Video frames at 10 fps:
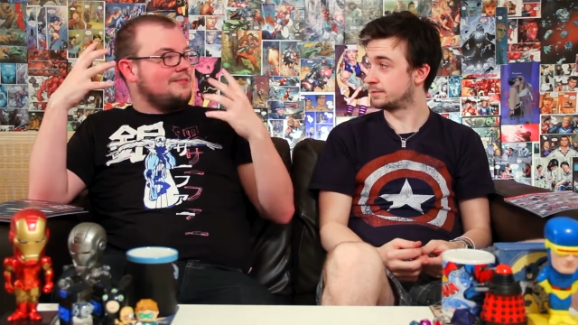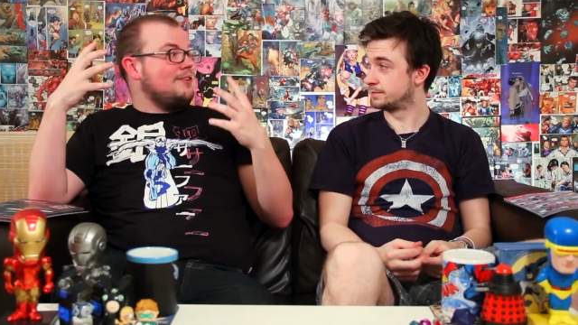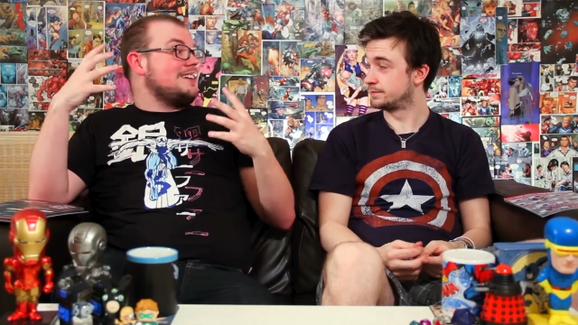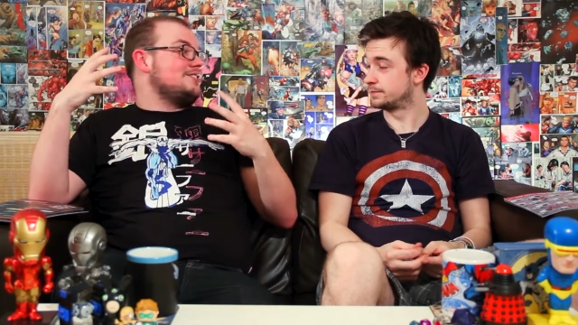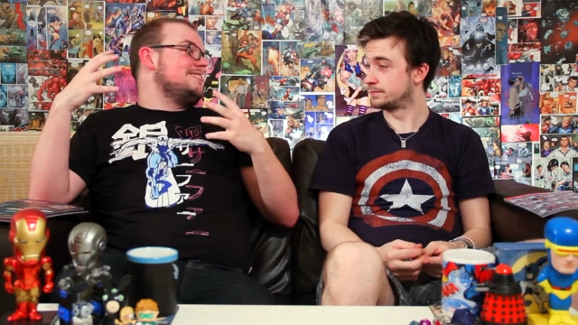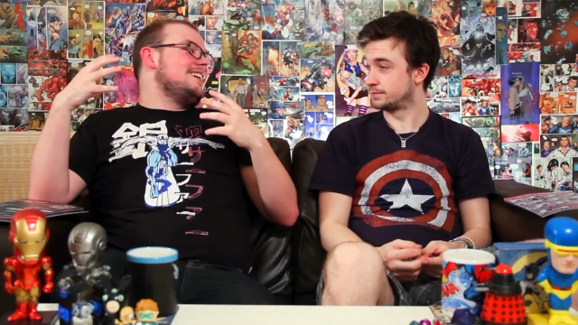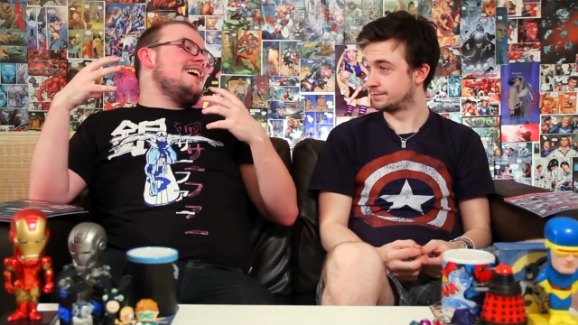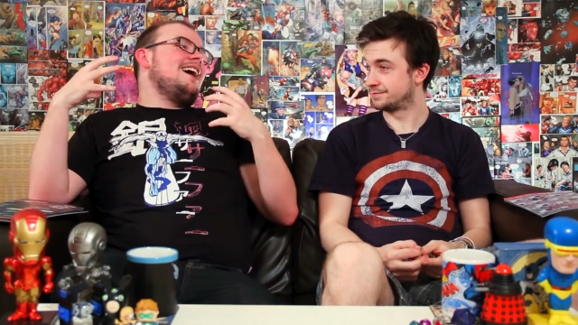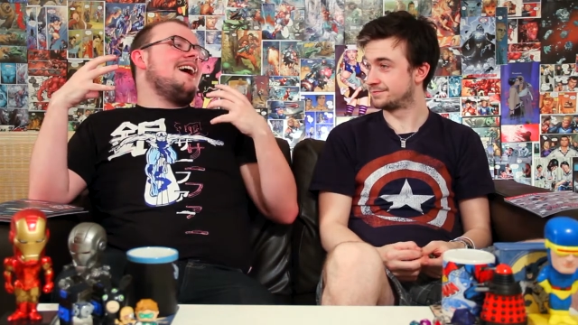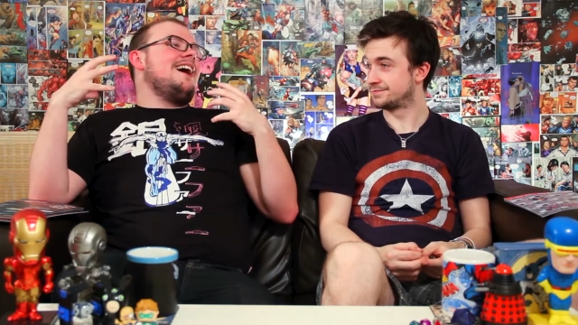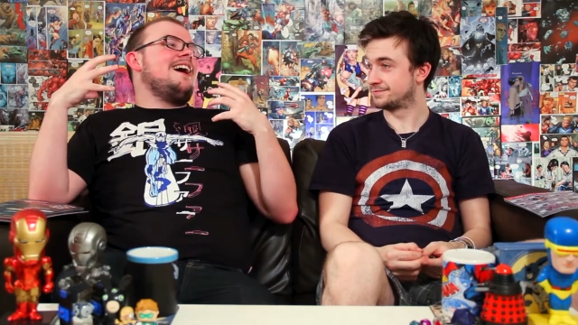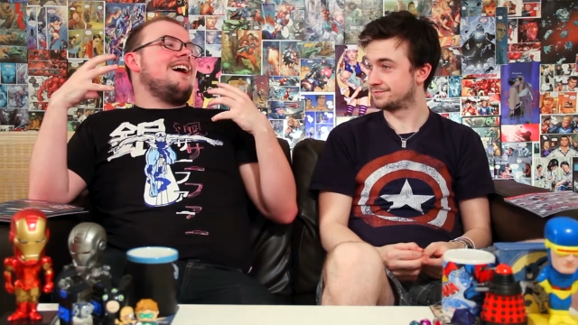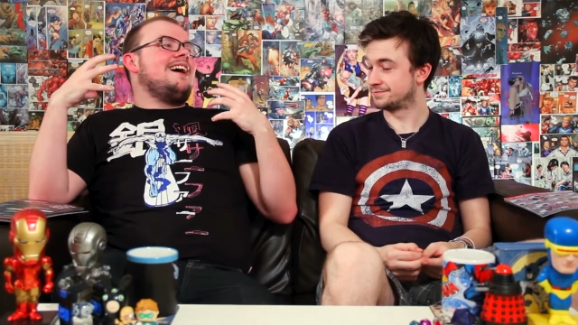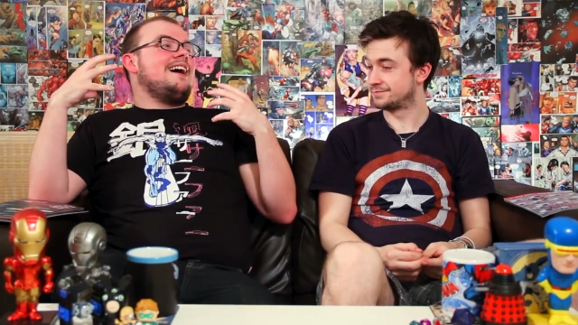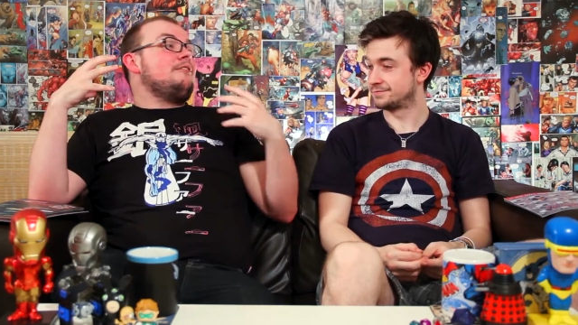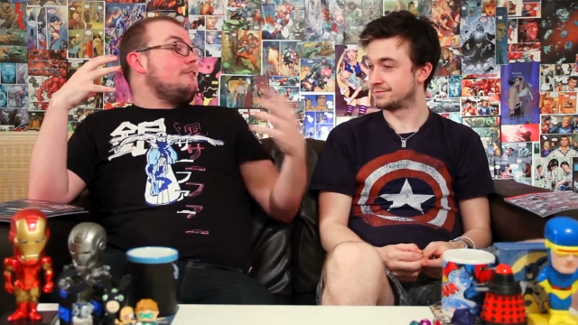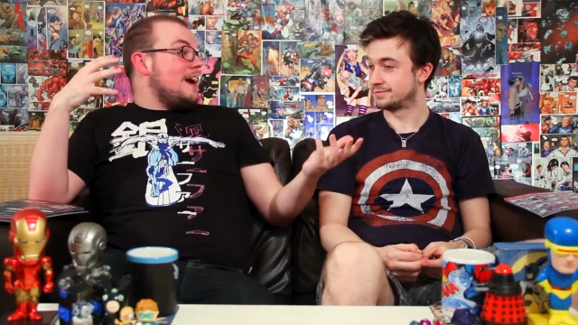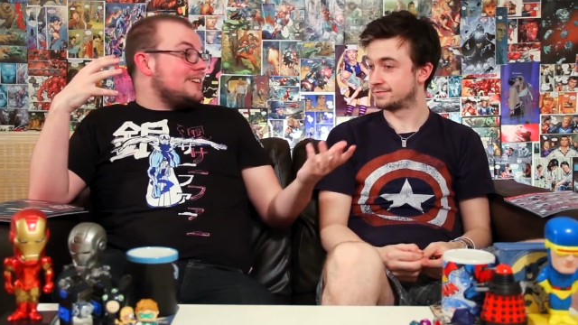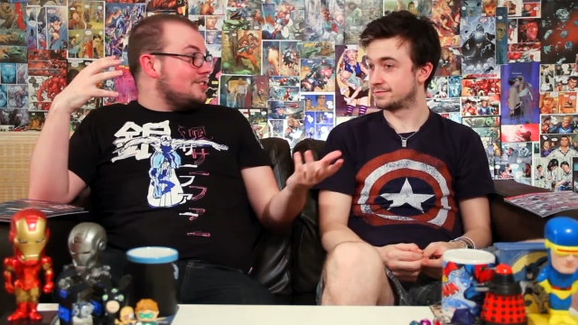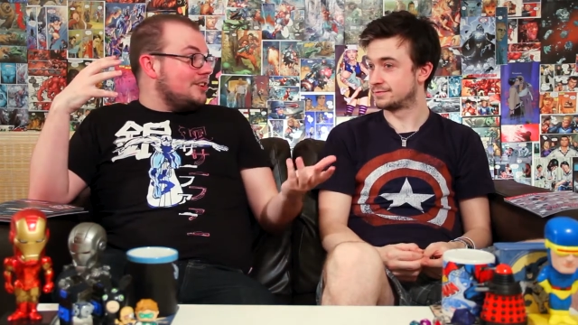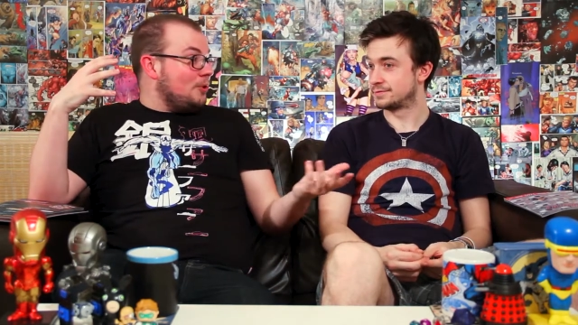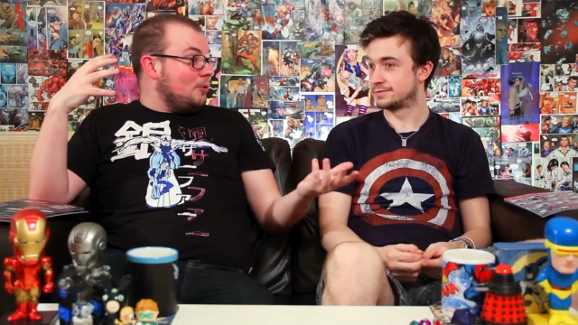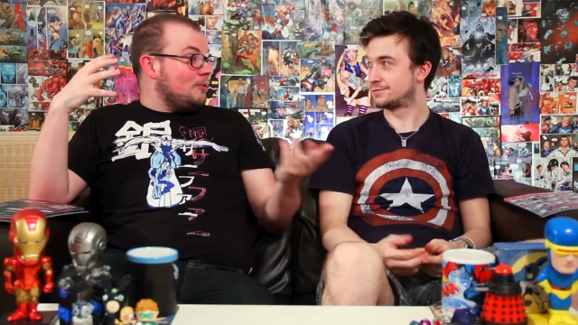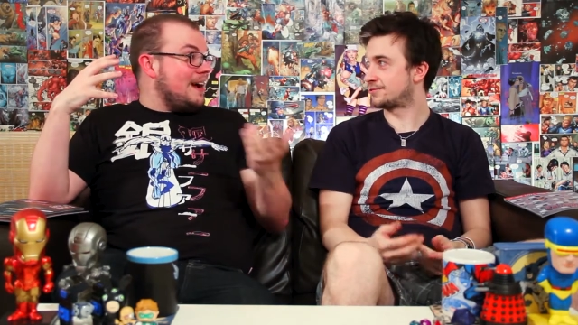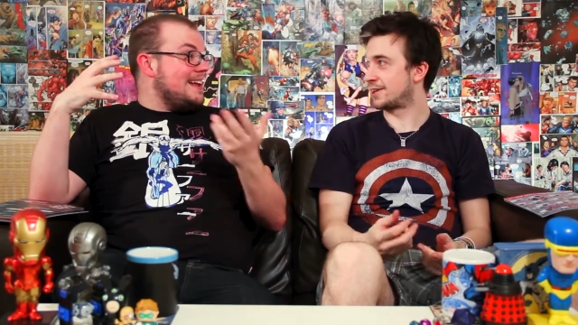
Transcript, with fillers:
Speaker 1: Fraction, uh, and Fraction and Allred.